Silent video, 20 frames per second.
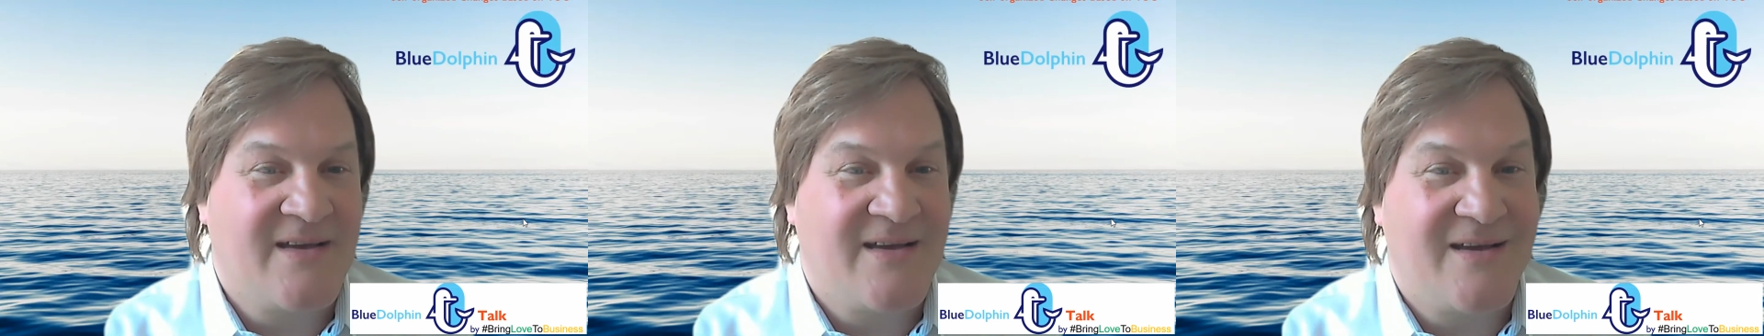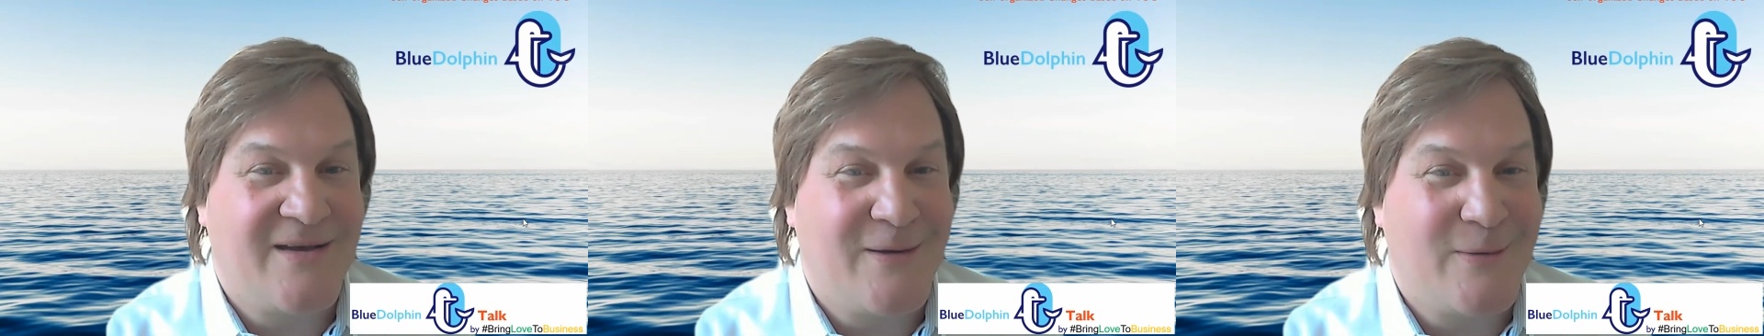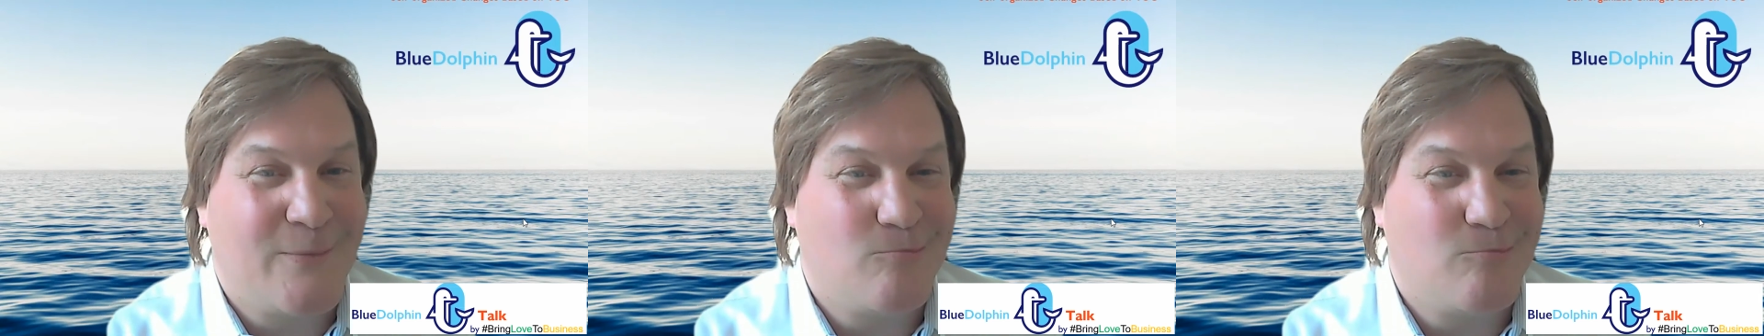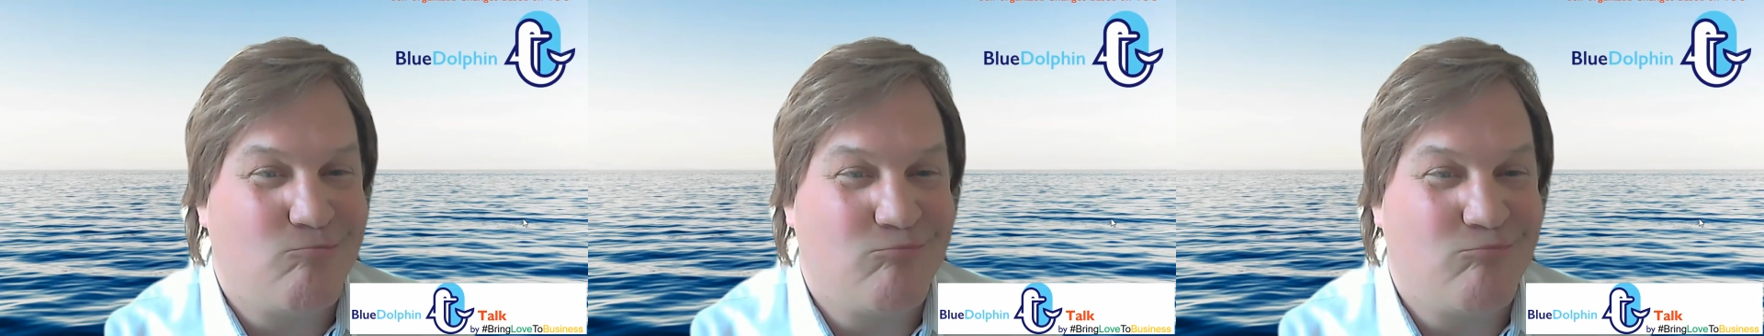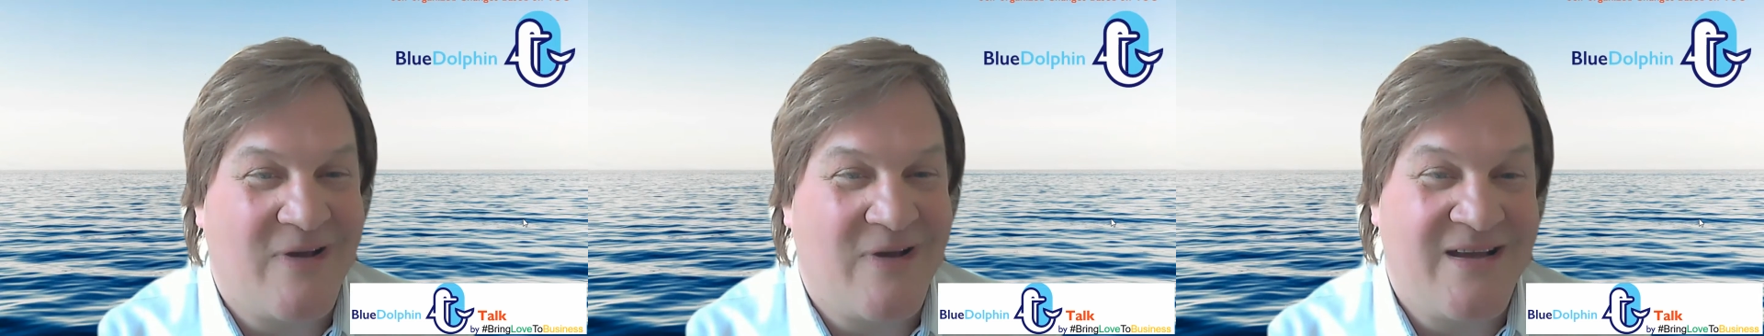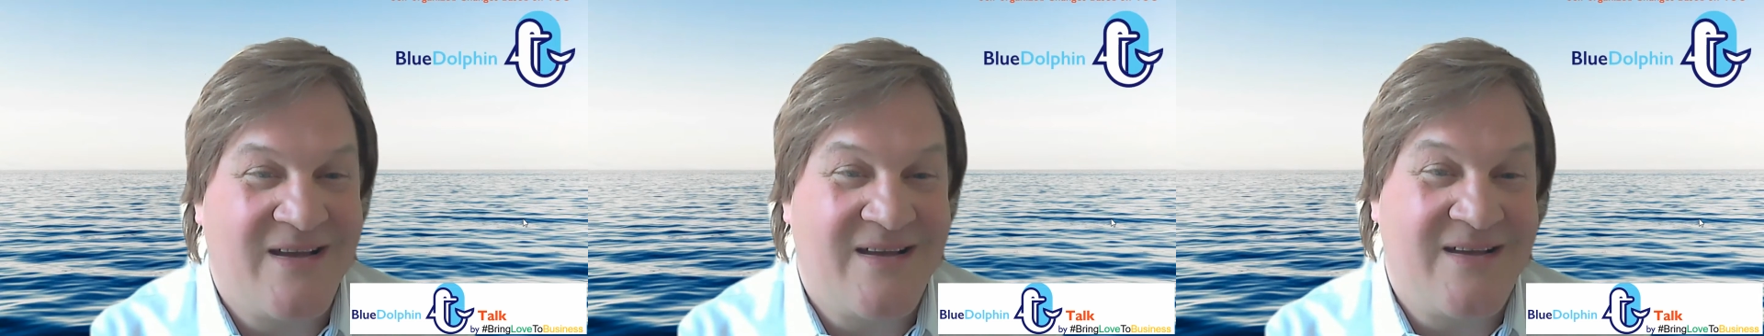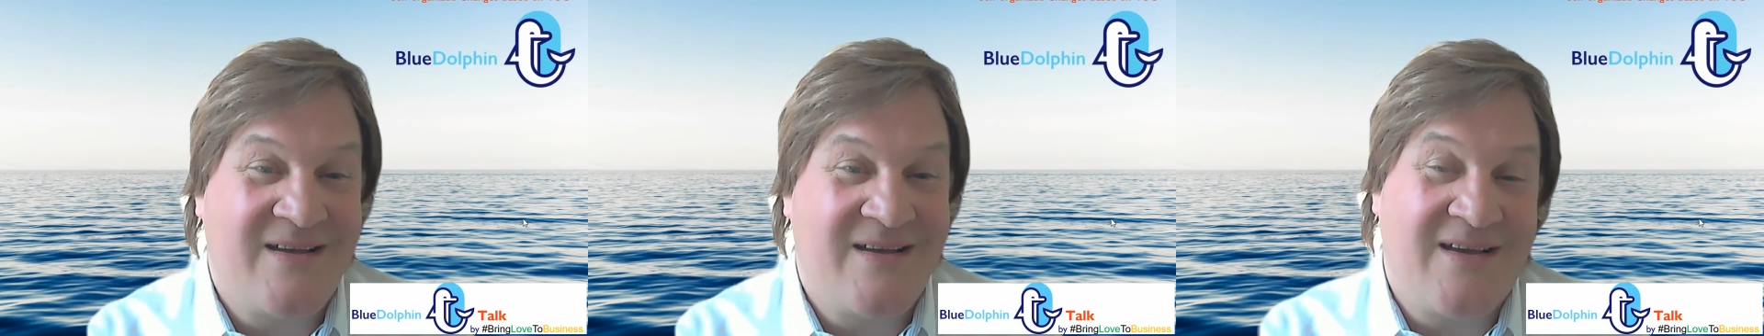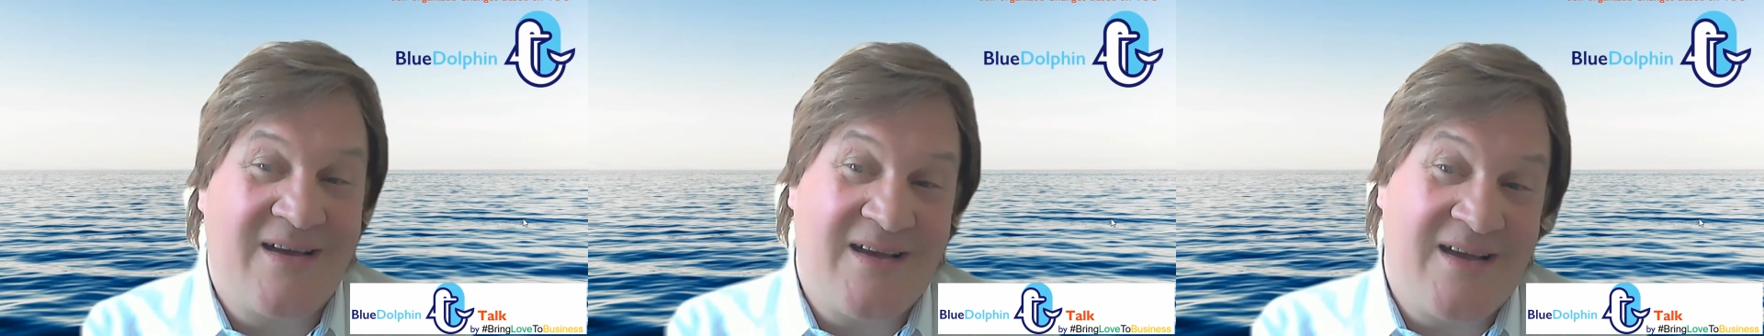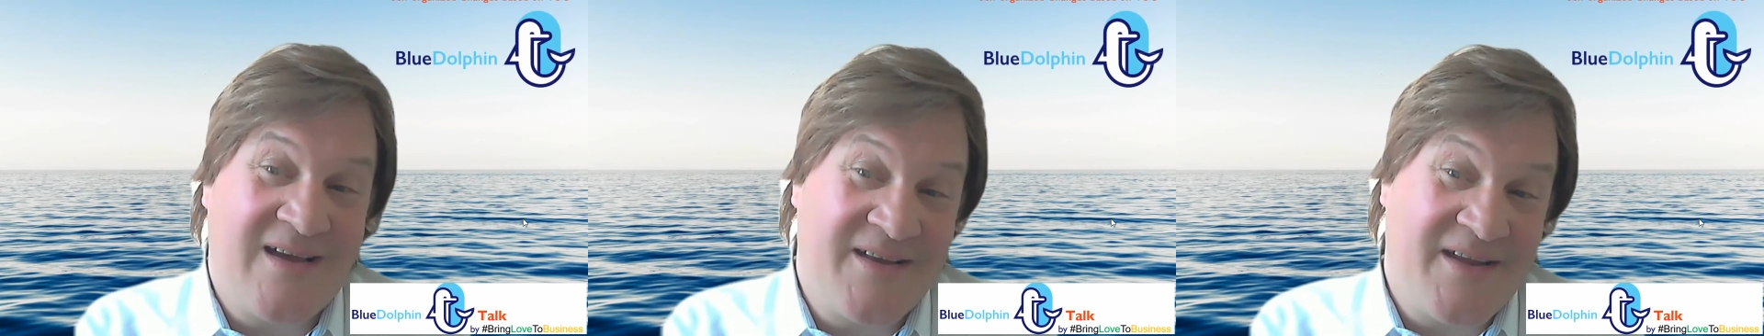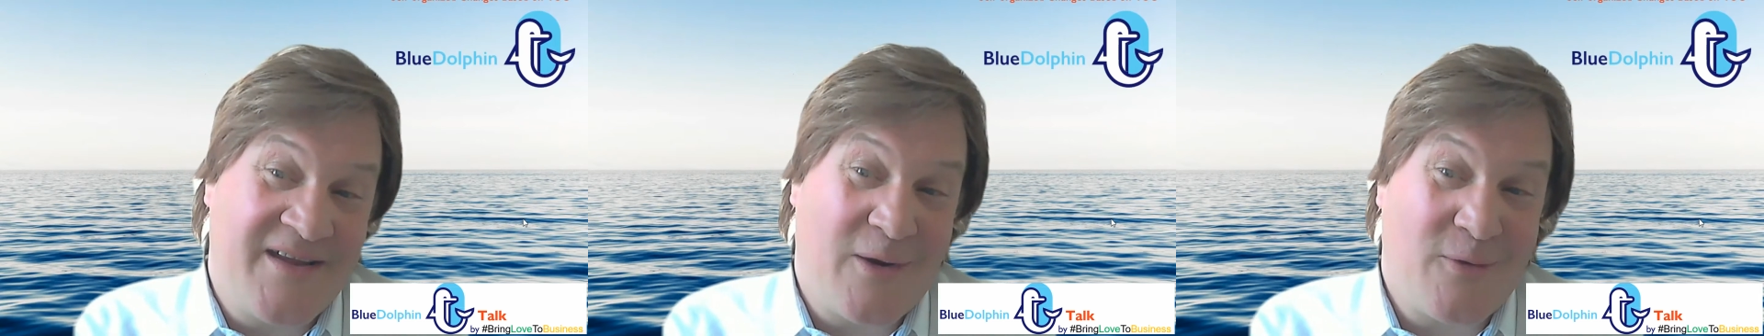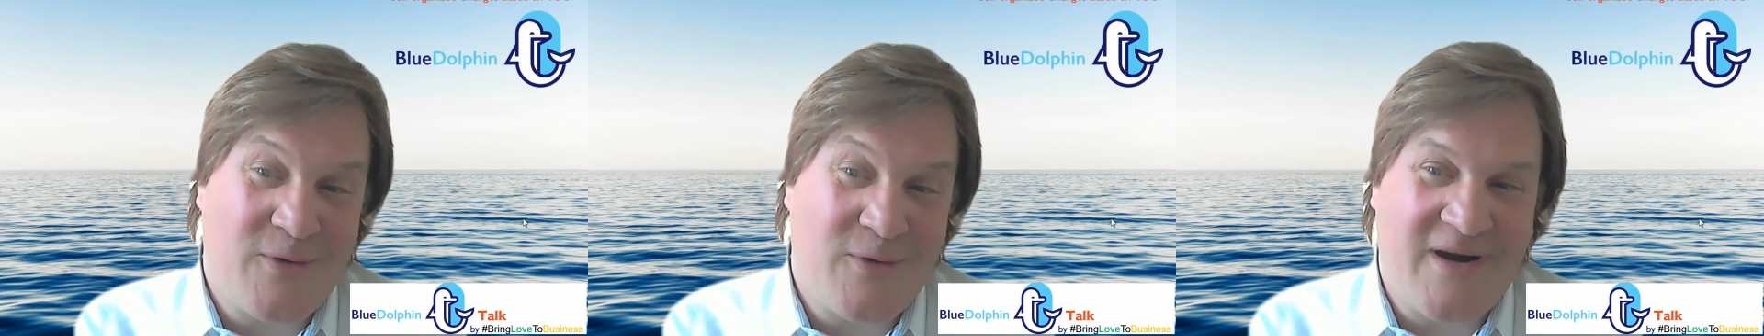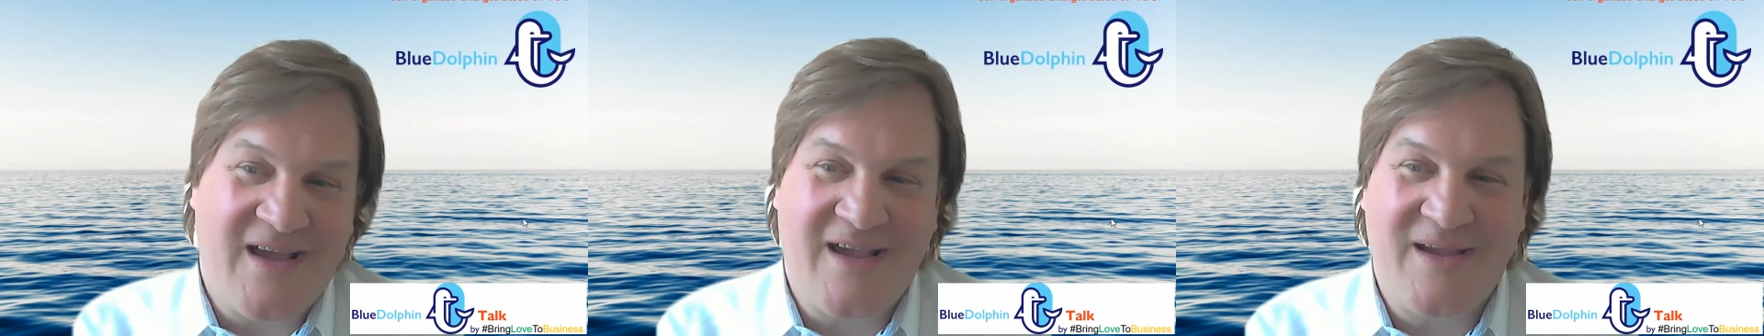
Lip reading: And our